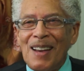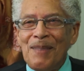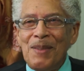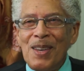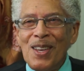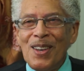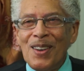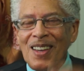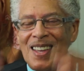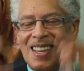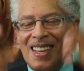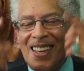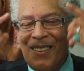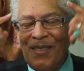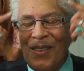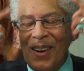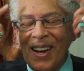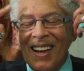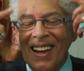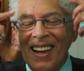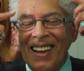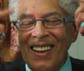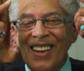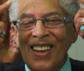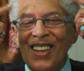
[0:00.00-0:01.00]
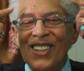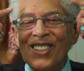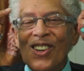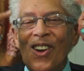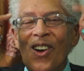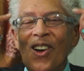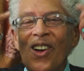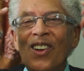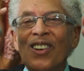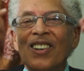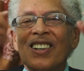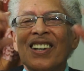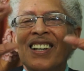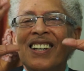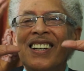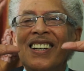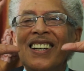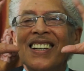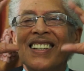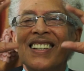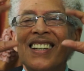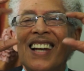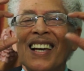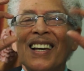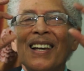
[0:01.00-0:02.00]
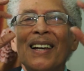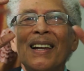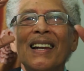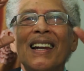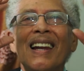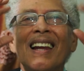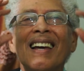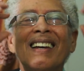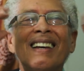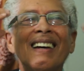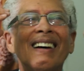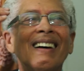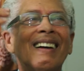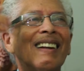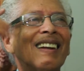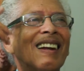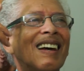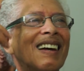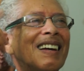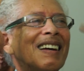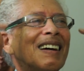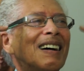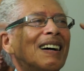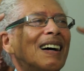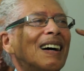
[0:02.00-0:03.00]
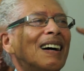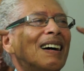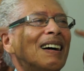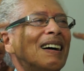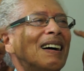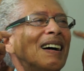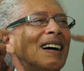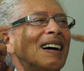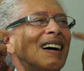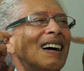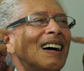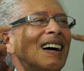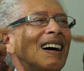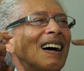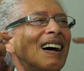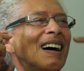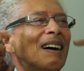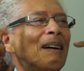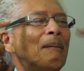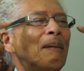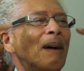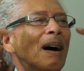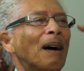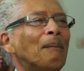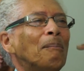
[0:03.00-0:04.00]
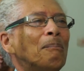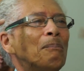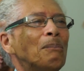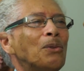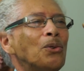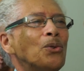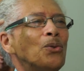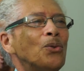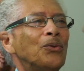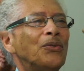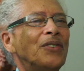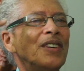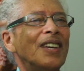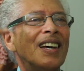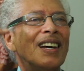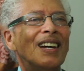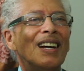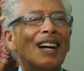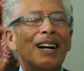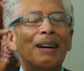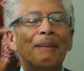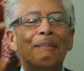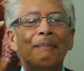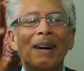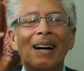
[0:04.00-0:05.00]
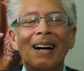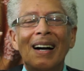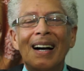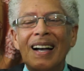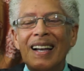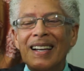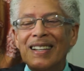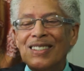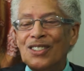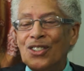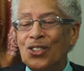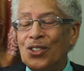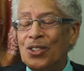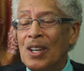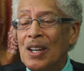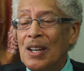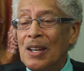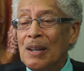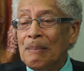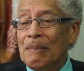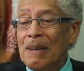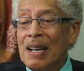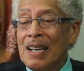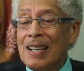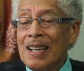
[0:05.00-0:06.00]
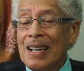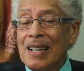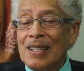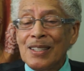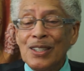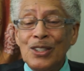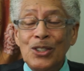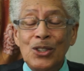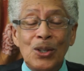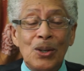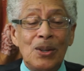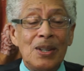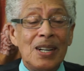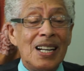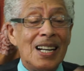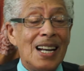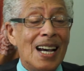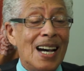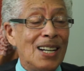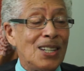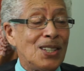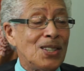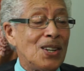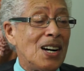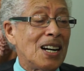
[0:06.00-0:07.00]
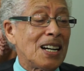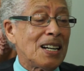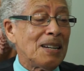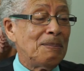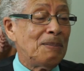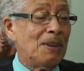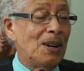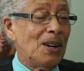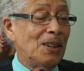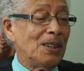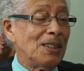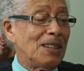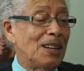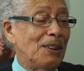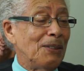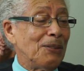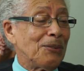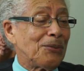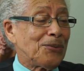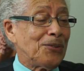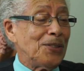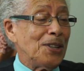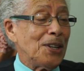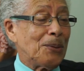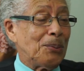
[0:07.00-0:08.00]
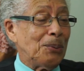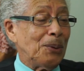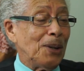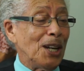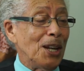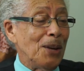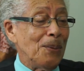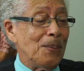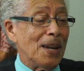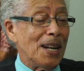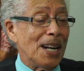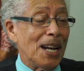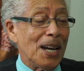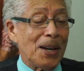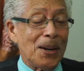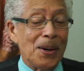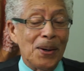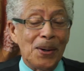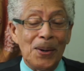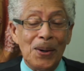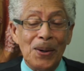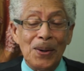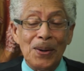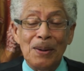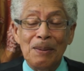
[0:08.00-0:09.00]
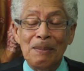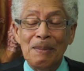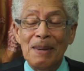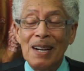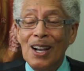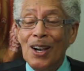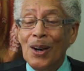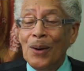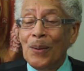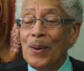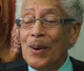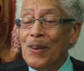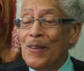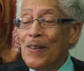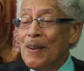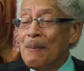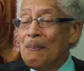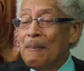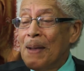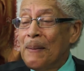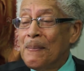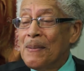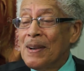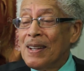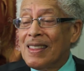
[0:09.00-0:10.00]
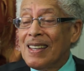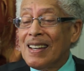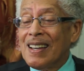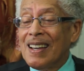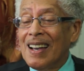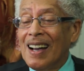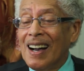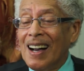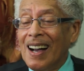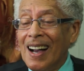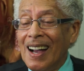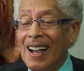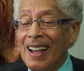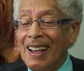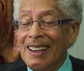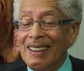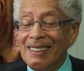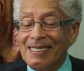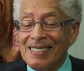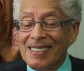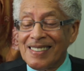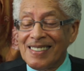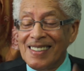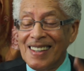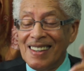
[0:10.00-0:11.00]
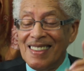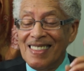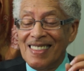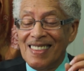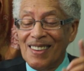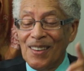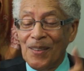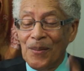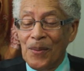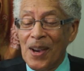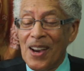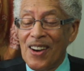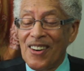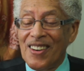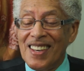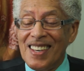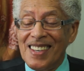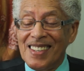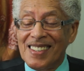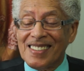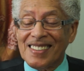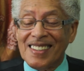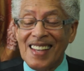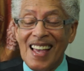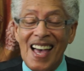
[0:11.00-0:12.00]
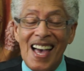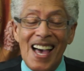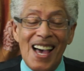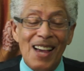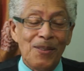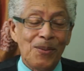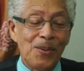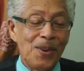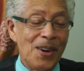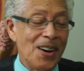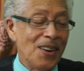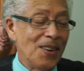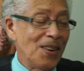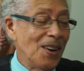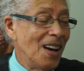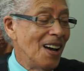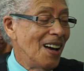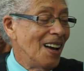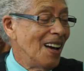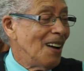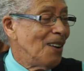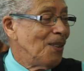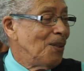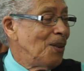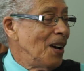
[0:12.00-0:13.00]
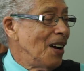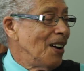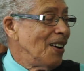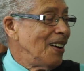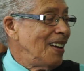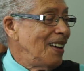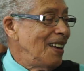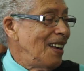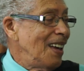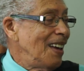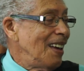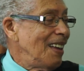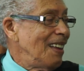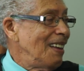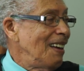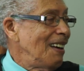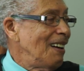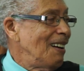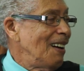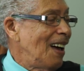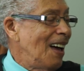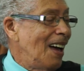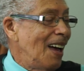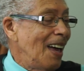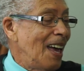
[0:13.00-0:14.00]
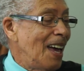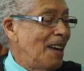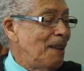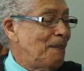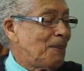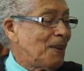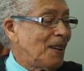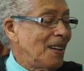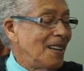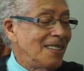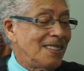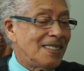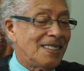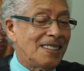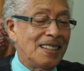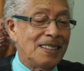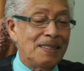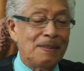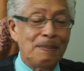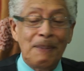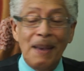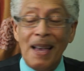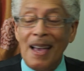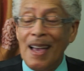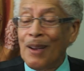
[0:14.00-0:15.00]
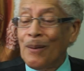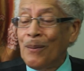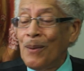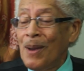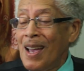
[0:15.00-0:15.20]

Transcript: I mean, it, it, it's all clicked like a like a like a a, a, a movie in our minds. Mm-hmm. My cousin Jordan and I talk about it frequently when I go home. We remember the guy sitting where he sat, where right. where he I had placed his bag.